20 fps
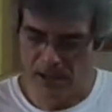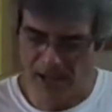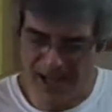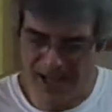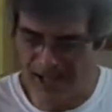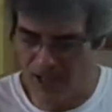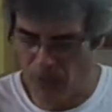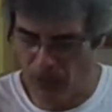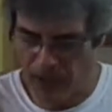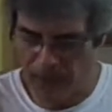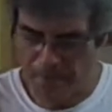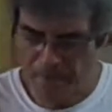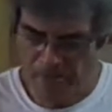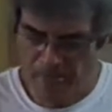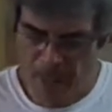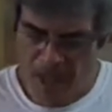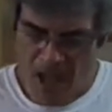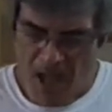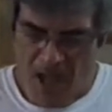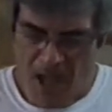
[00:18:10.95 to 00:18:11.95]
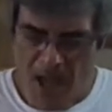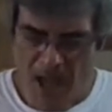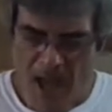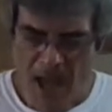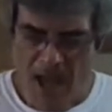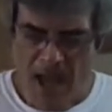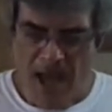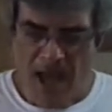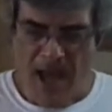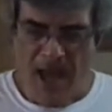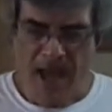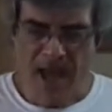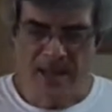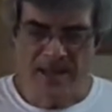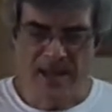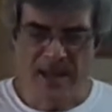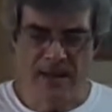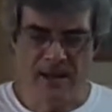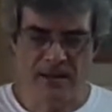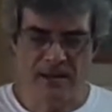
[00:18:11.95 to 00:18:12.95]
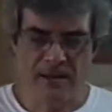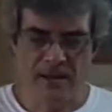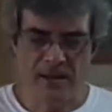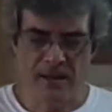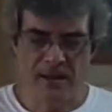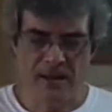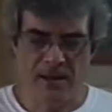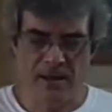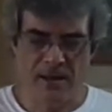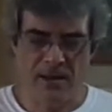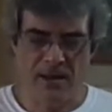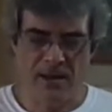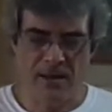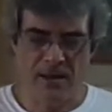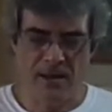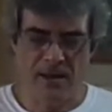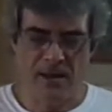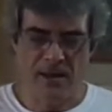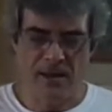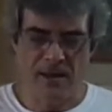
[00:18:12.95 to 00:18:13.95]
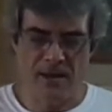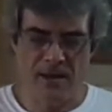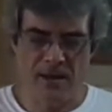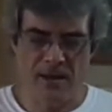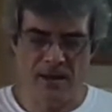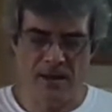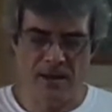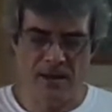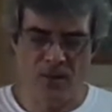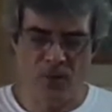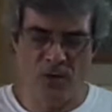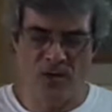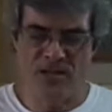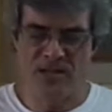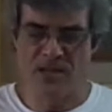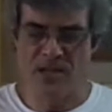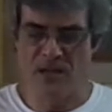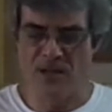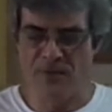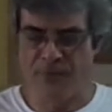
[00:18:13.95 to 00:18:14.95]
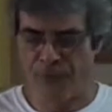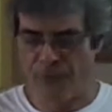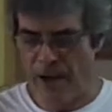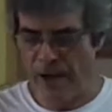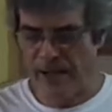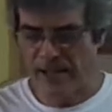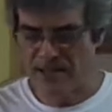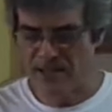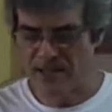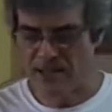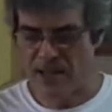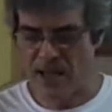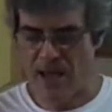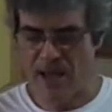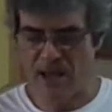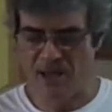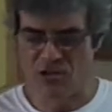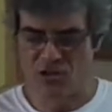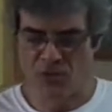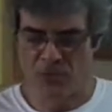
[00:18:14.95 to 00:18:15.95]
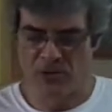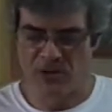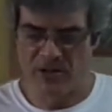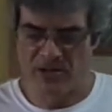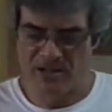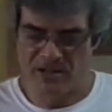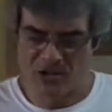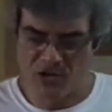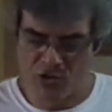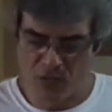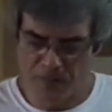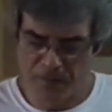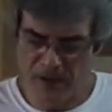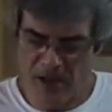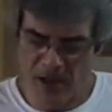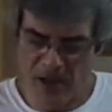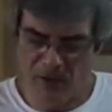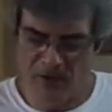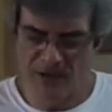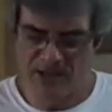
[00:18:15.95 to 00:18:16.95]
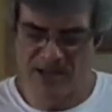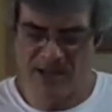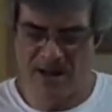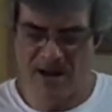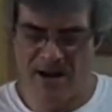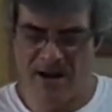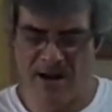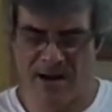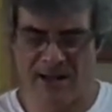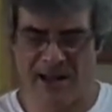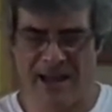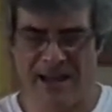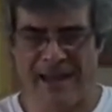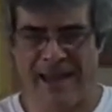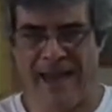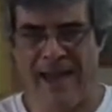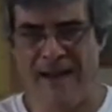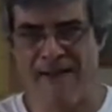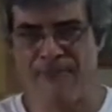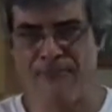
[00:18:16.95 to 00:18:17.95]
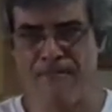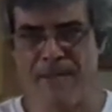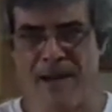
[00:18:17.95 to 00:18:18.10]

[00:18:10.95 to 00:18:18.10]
Anyway, and then we see Frankenstein, some of the superheroes, they are like half